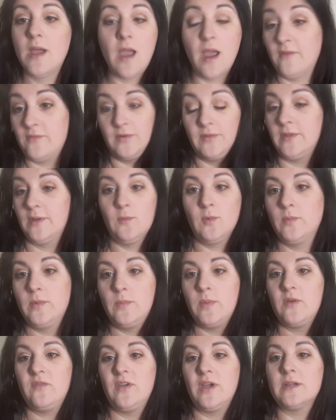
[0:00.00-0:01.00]
everything will be
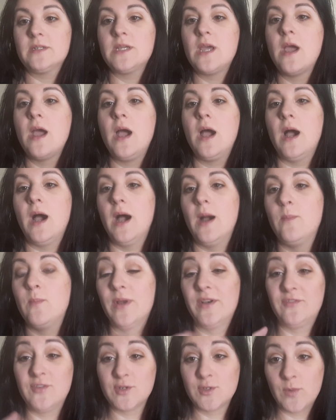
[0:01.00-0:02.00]
perfect.
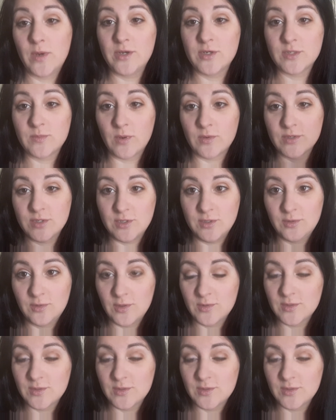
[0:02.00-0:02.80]
But if there's a way you're supposed to do